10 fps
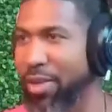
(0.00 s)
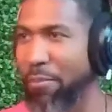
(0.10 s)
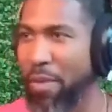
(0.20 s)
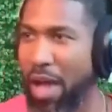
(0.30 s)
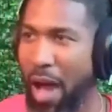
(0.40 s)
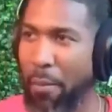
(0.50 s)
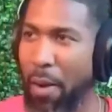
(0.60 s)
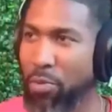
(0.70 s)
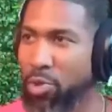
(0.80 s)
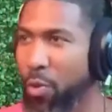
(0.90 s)

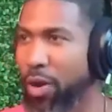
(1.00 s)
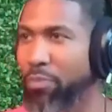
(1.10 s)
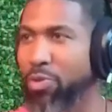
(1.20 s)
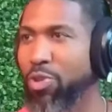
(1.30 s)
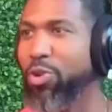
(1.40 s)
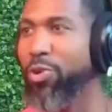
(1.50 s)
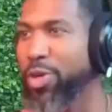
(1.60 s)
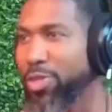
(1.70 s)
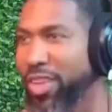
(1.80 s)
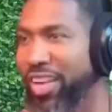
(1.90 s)
I'm showing up as the
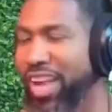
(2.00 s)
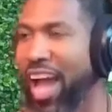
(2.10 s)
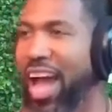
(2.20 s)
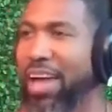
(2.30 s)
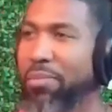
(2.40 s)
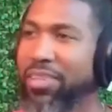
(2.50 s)
Christian guy.